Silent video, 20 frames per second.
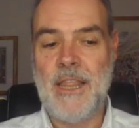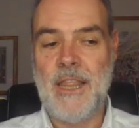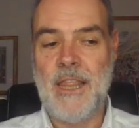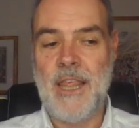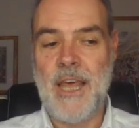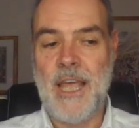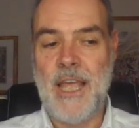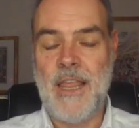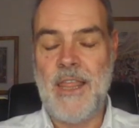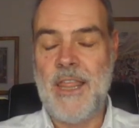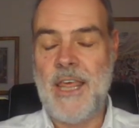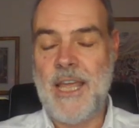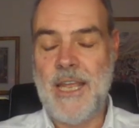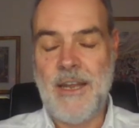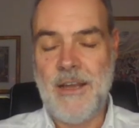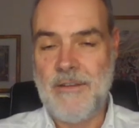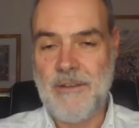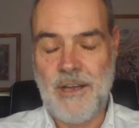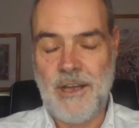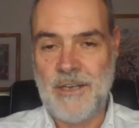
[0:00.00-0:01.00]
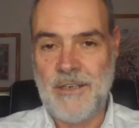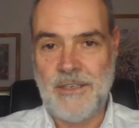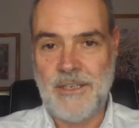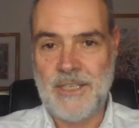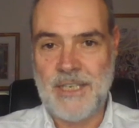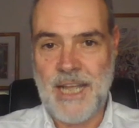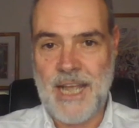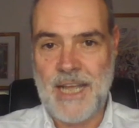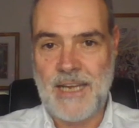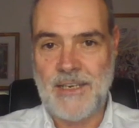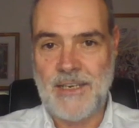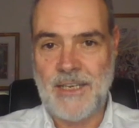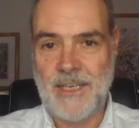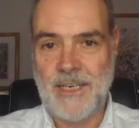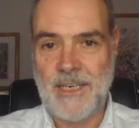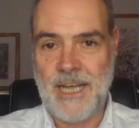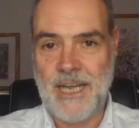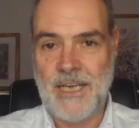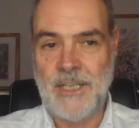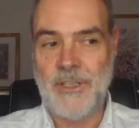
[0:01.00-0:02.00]
they they don't understand
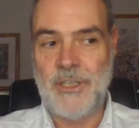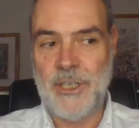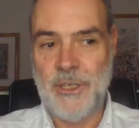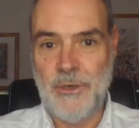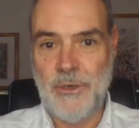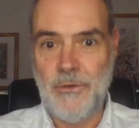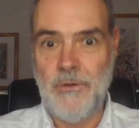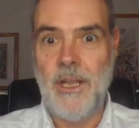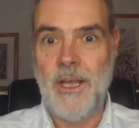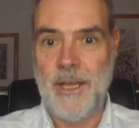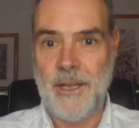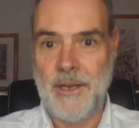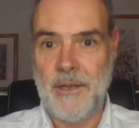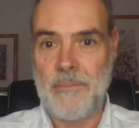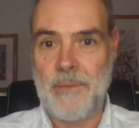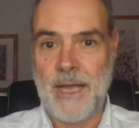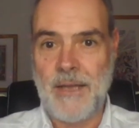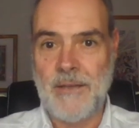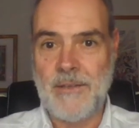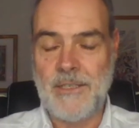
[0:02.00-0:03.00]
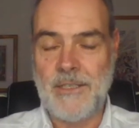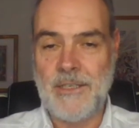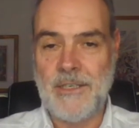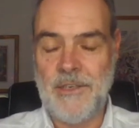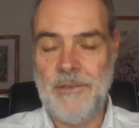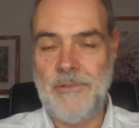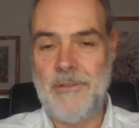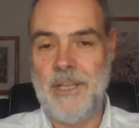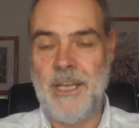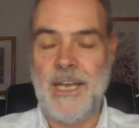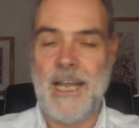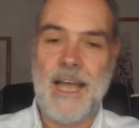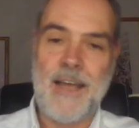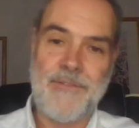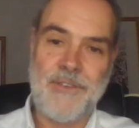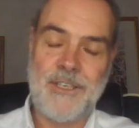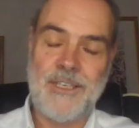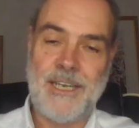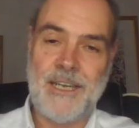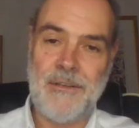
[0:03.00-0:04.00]
it and as you learn about it you then have
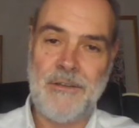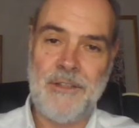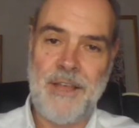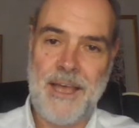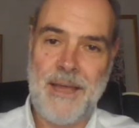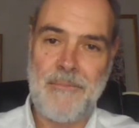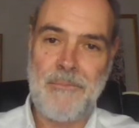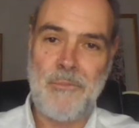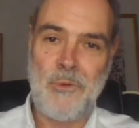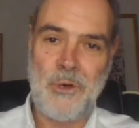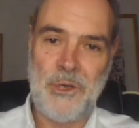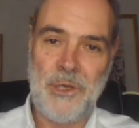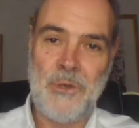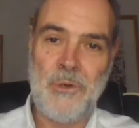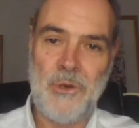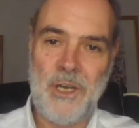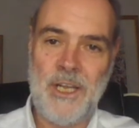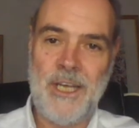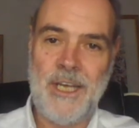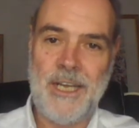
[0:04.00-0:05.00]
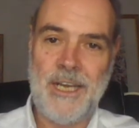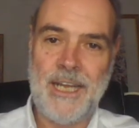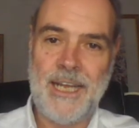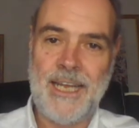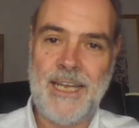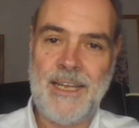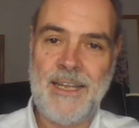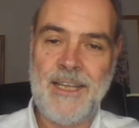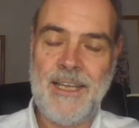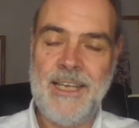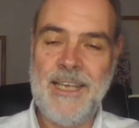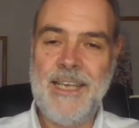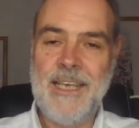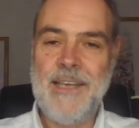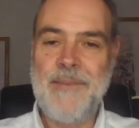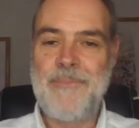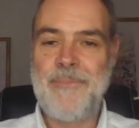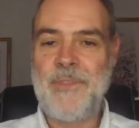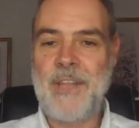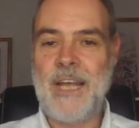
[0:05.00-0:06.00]
to tell them what you're learning
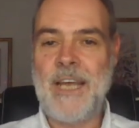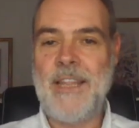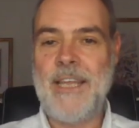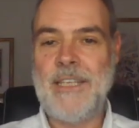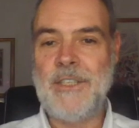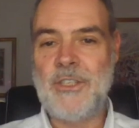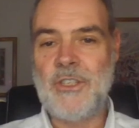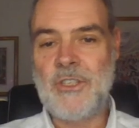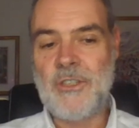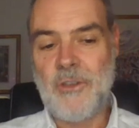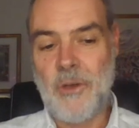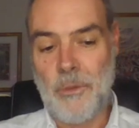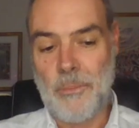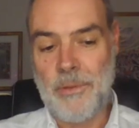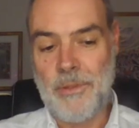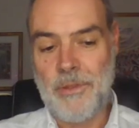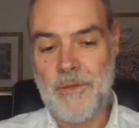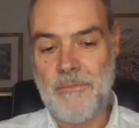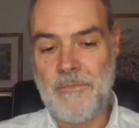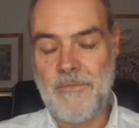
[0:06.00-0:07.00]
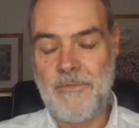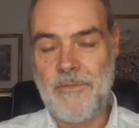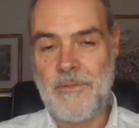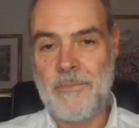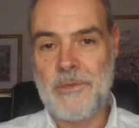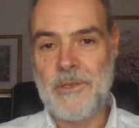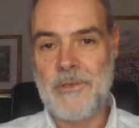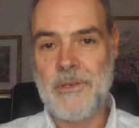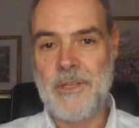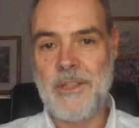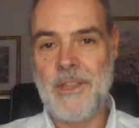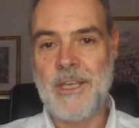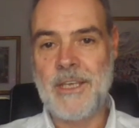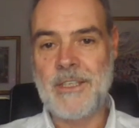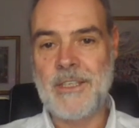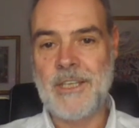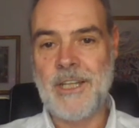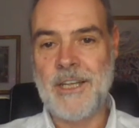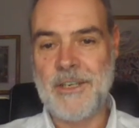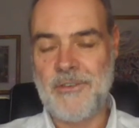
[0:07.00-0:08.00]
and then stop them from doing
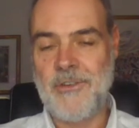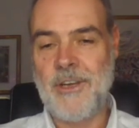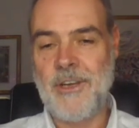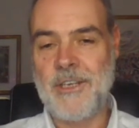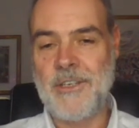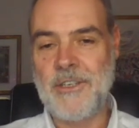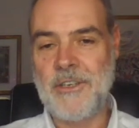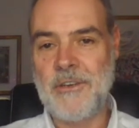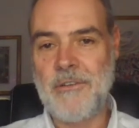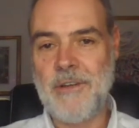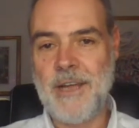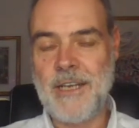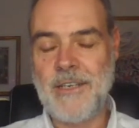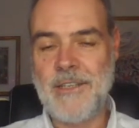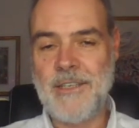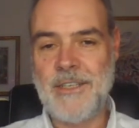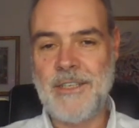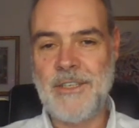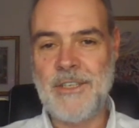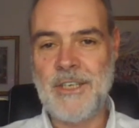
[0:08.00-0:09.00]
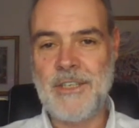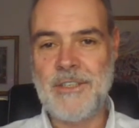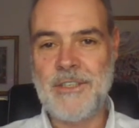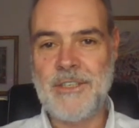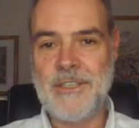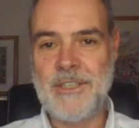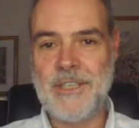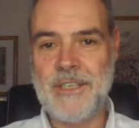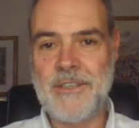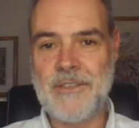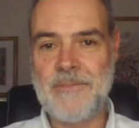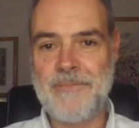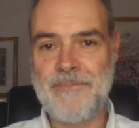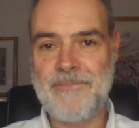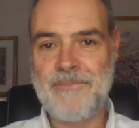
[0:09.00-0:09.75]
things like trying to correct the injustices